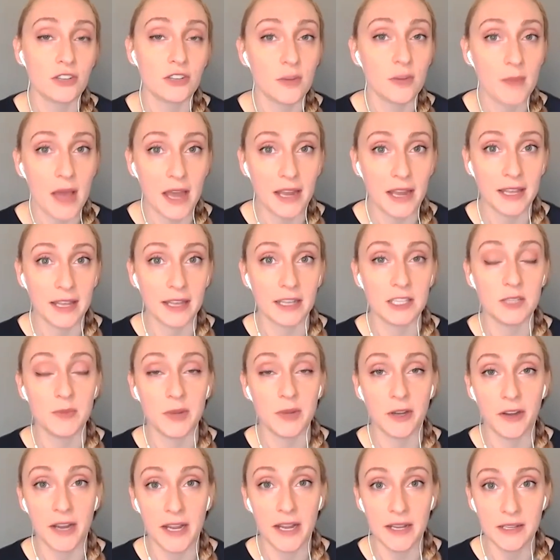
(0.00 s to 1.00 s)
a traumatic
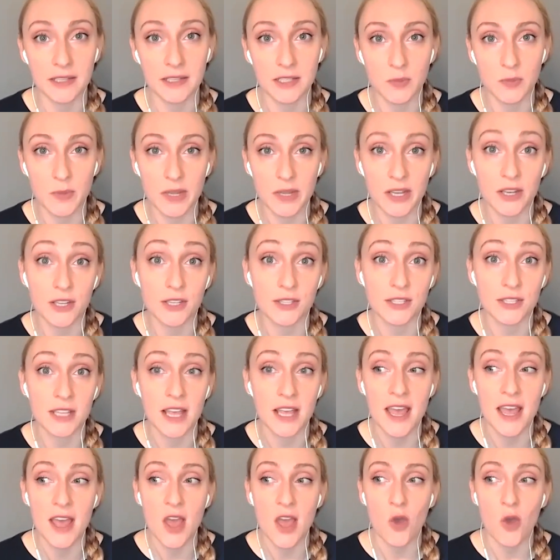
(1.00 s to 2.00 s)
experience, because